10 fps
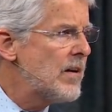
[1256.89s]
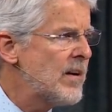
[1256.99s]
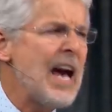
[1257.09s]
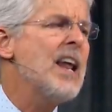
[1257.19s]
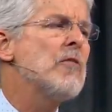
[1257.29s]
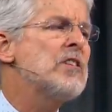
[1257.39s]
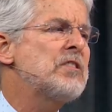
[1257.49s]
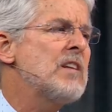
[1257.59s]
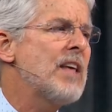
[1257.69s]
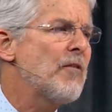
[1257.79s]
And I'll not
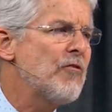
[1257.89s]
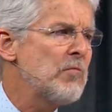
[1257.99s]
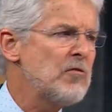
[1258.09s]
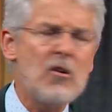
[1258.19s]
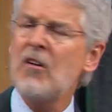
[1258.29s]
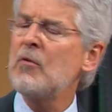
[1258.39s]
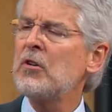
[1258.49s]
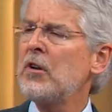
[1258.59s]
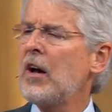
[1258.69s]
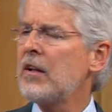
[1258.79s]
receive that from you. No, I
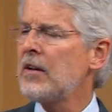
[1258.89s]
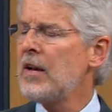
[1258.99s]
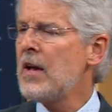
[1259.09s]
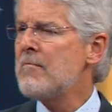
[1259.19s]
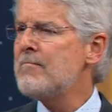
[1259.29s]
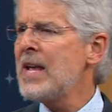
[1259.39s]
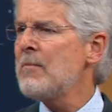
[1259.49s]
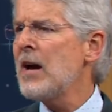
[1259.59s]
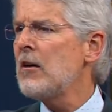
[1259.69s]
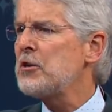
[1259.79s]
will not. Many
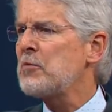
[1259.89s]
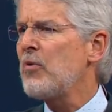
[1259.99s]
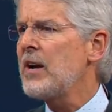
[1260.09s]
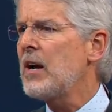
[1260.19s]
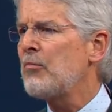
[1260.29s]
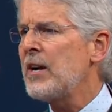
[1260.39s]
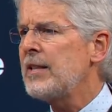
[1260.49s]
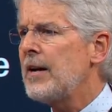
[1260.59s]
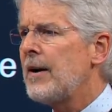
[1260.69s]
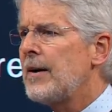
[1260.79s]
marriages break up right
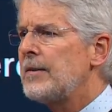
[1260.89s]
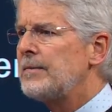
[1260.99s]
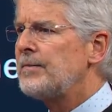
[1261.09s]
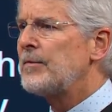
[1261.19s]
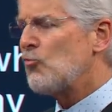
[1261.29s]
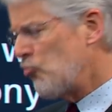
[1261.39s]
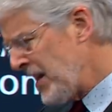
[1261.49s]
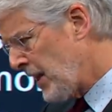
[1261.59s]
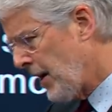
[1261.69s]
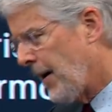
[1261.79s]
there.
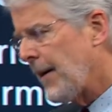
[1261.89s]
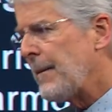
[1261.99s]
Right there.